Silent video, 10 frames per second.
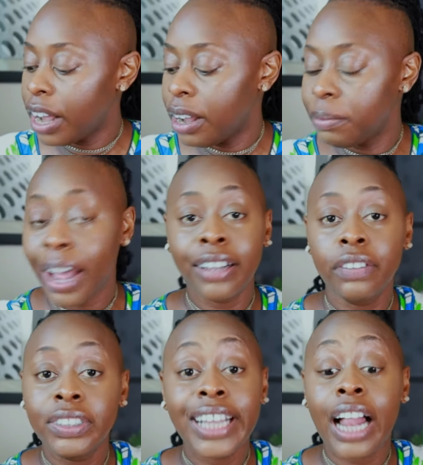um, I
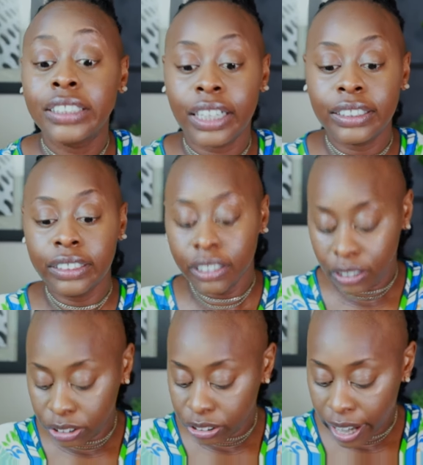live in Dallas and I still
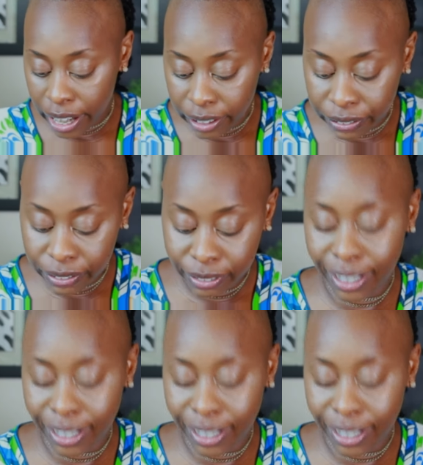don't drive,